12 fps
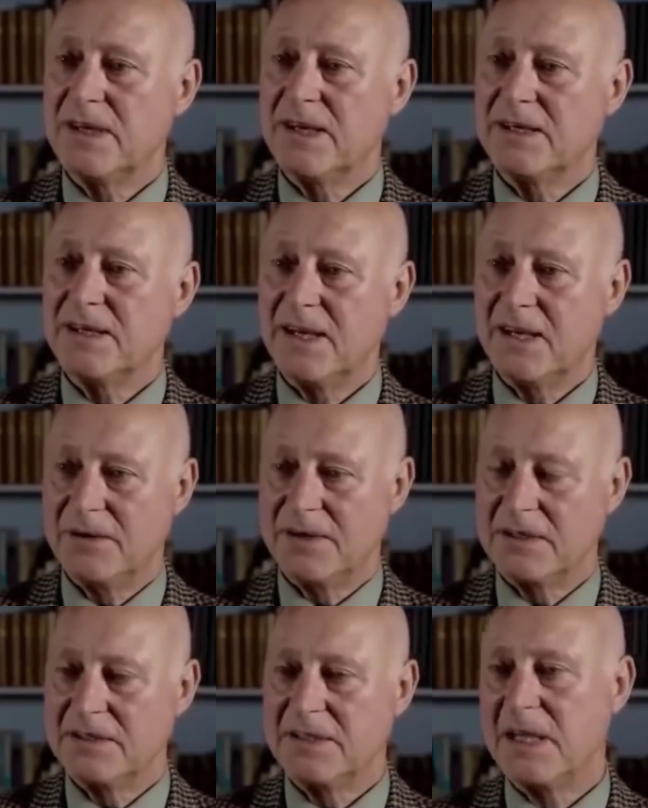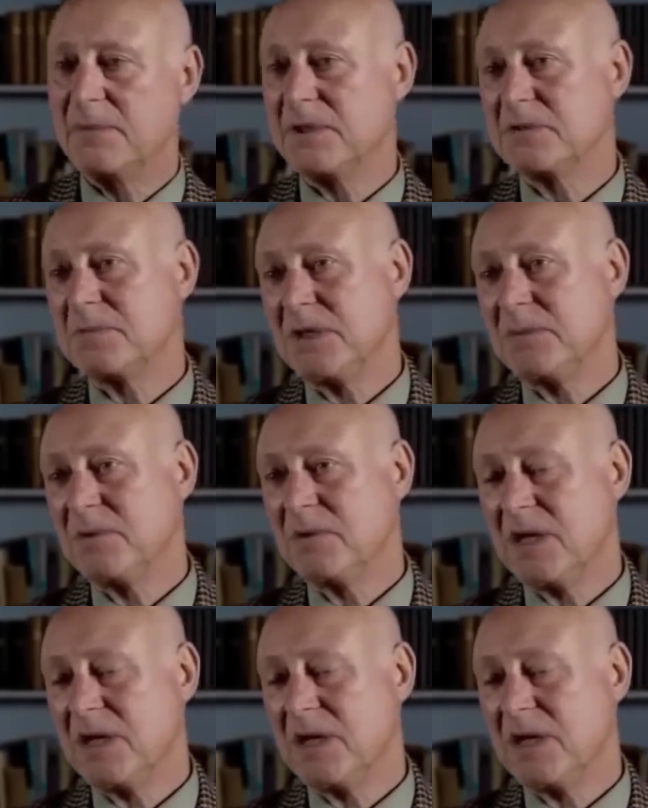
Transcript: and how it can damage people,